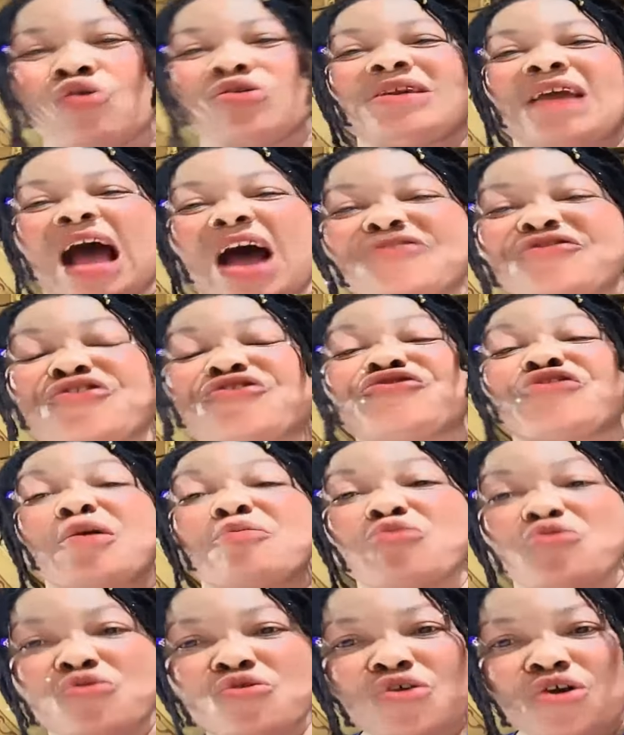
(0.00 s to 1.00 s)
oh ya
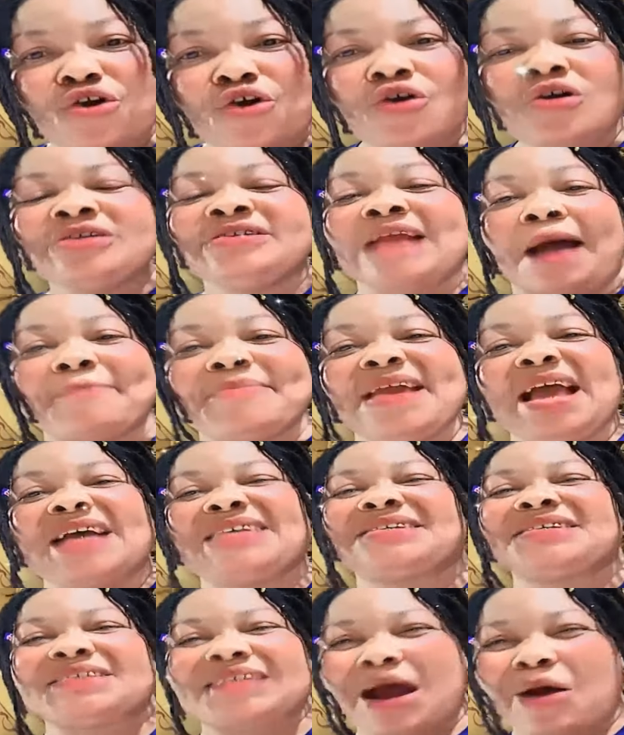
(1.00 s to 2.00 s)
shishemu,
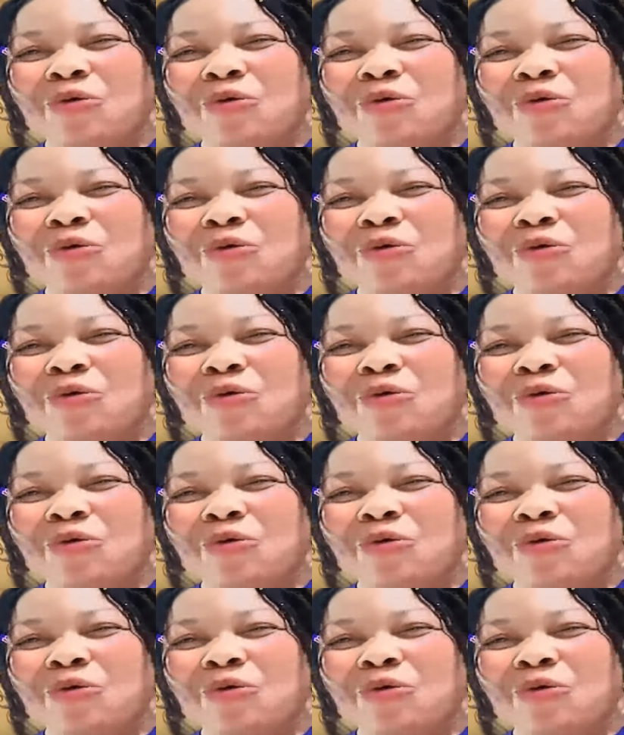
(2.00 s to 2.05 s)
nyamiye